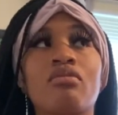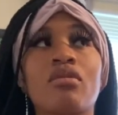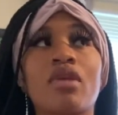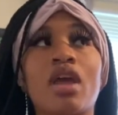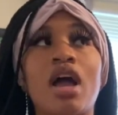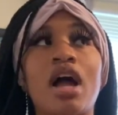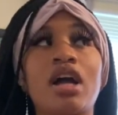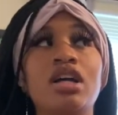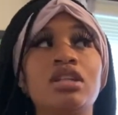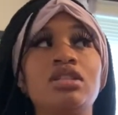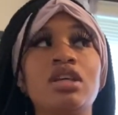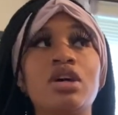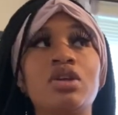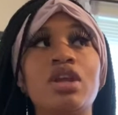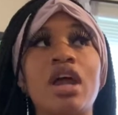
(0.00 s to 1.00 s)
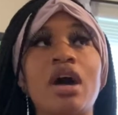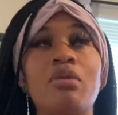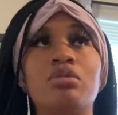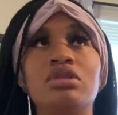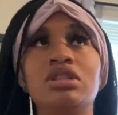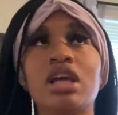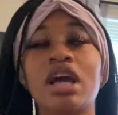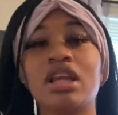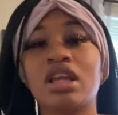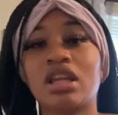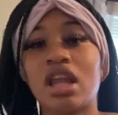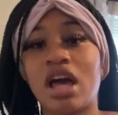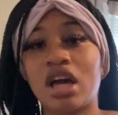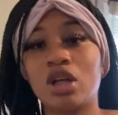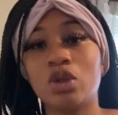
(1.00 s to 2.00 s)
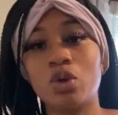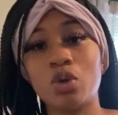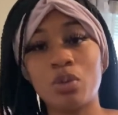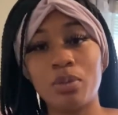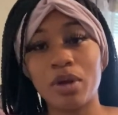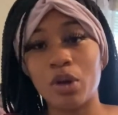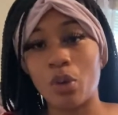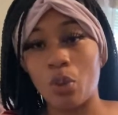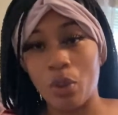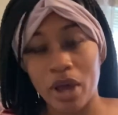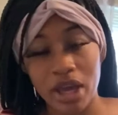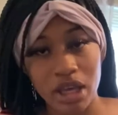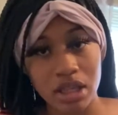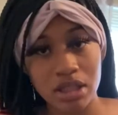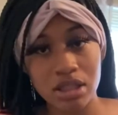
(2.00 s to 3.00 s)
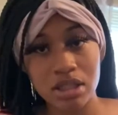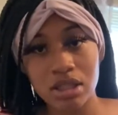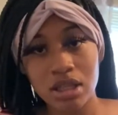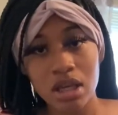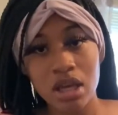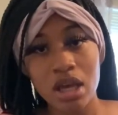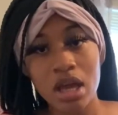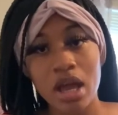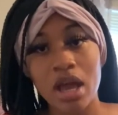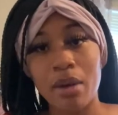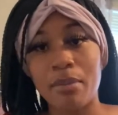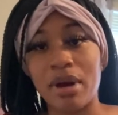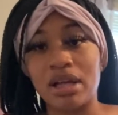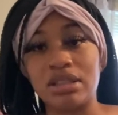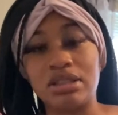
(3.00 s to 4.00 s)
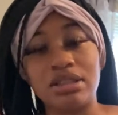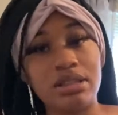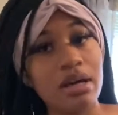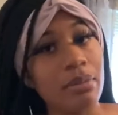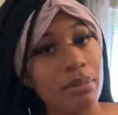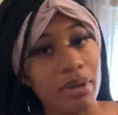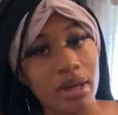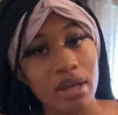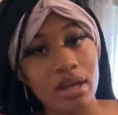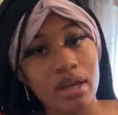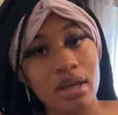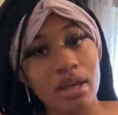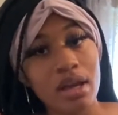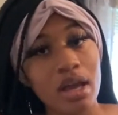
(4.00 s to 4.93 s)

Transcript: I could tell that I was gaining like a little bit of weight in my stomach.